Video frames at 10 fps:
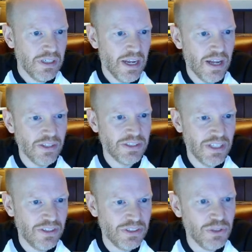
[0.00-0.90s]
Alex
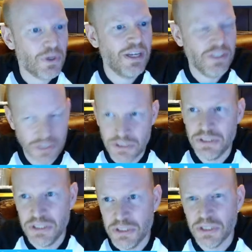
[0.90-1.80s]
Sater, okay, good that you
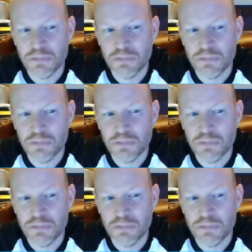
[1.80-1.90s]
didn't look.